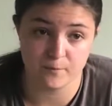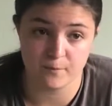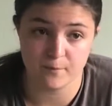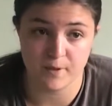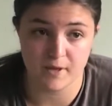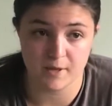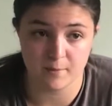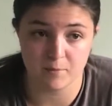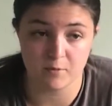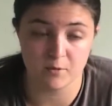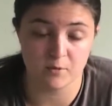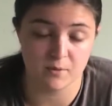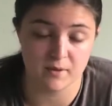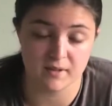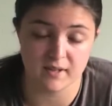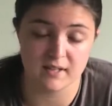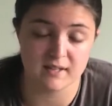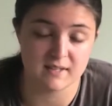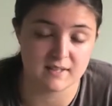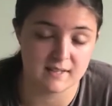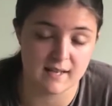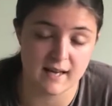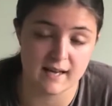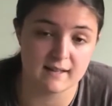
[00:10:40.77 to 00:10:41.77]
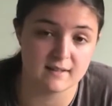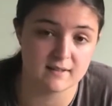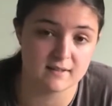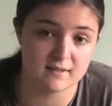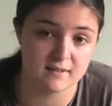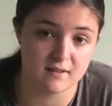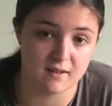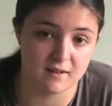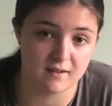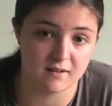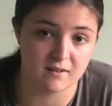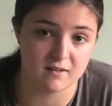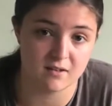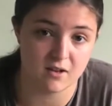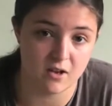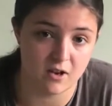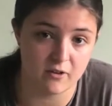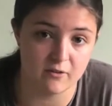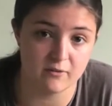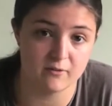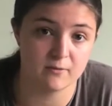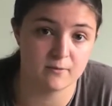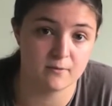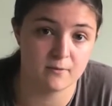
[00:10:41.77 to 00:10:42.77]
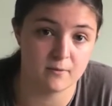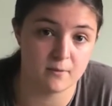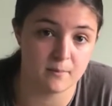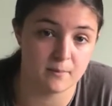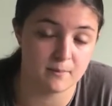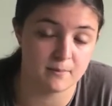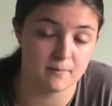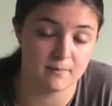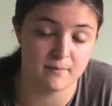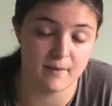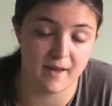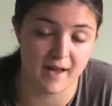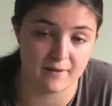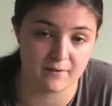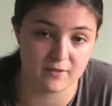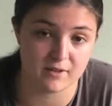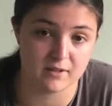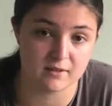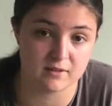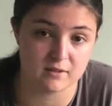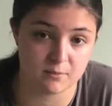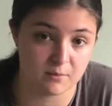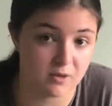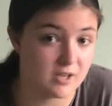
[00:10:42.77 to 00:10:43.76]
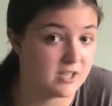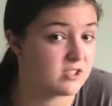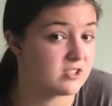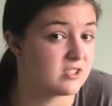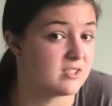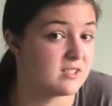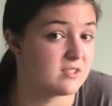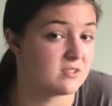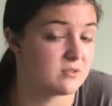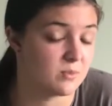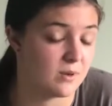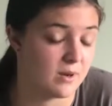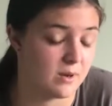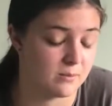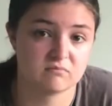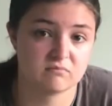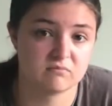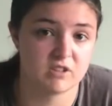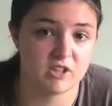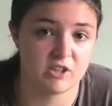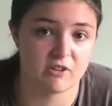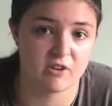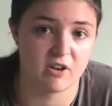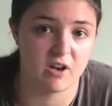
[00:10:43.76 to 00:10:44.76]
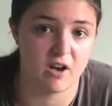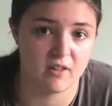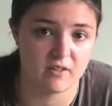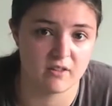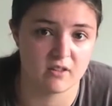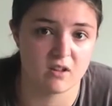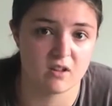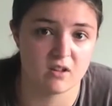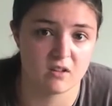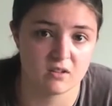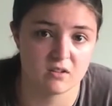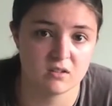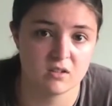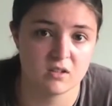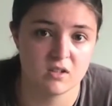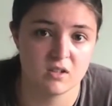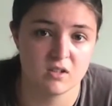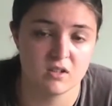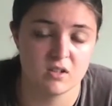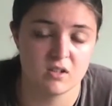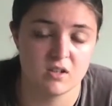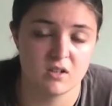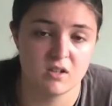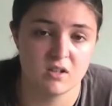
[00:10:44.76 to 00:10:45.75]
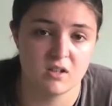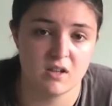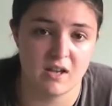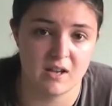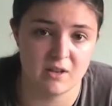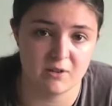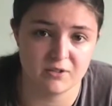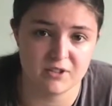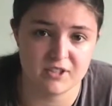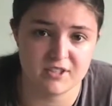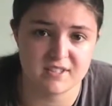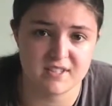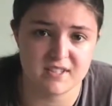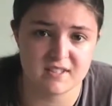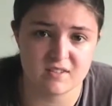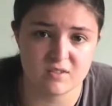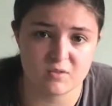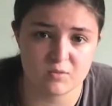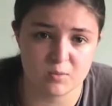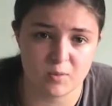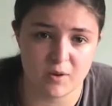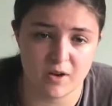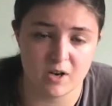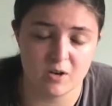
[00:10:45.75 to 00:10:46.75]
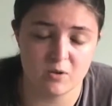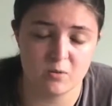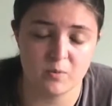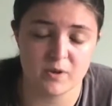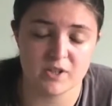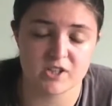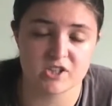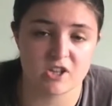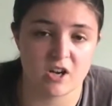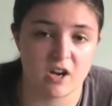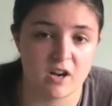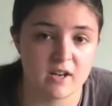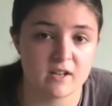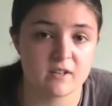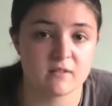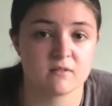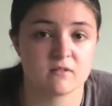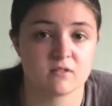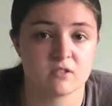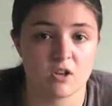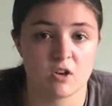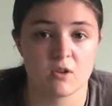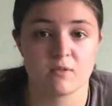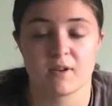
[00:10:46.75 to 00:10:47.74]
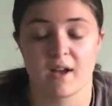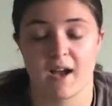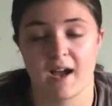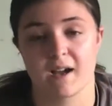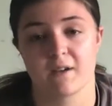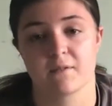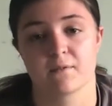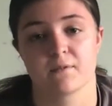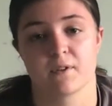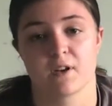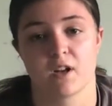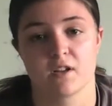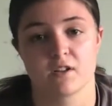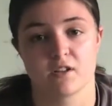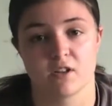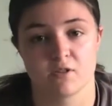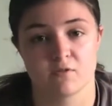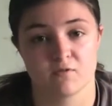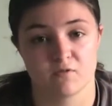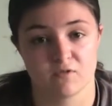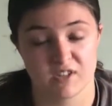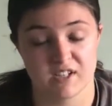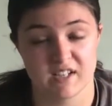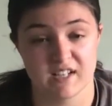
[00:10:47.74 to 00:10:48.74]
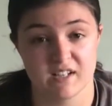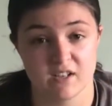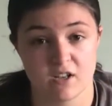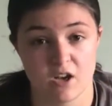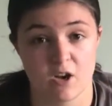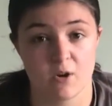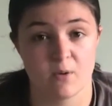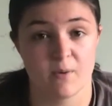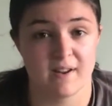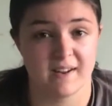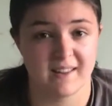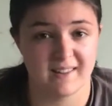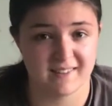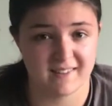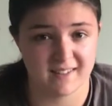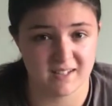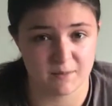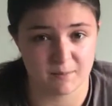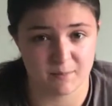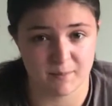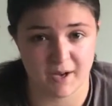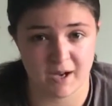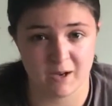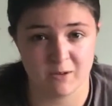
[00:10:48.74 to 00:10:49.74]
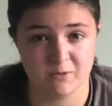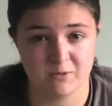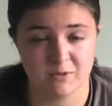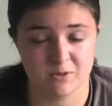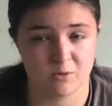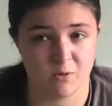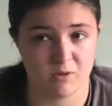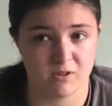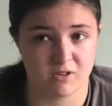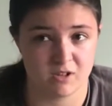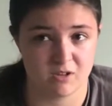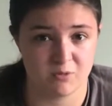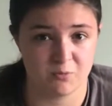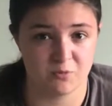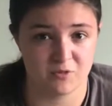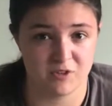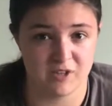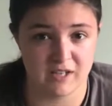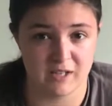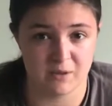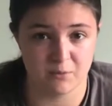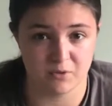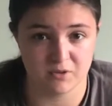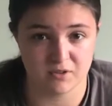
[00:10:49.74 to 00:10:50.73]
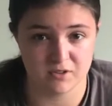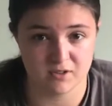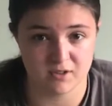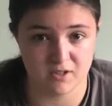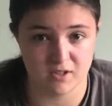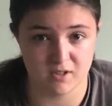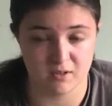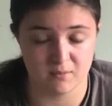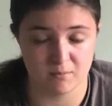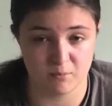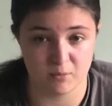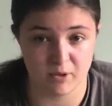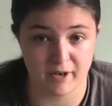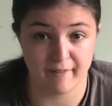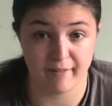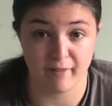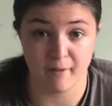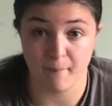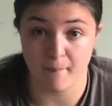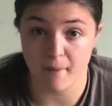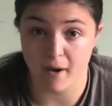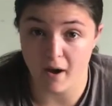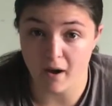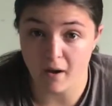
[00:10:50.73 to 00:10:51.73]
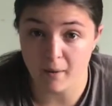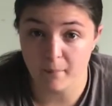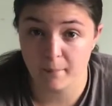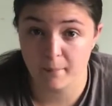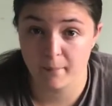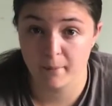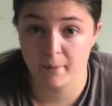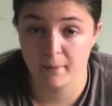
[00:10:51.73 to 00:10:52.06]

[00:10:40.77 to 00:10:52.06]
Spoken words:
People with EDS are known for having depression as well. There are other illnesses as well which I don't have and I don't really know anything about, so I don't really want to bring them up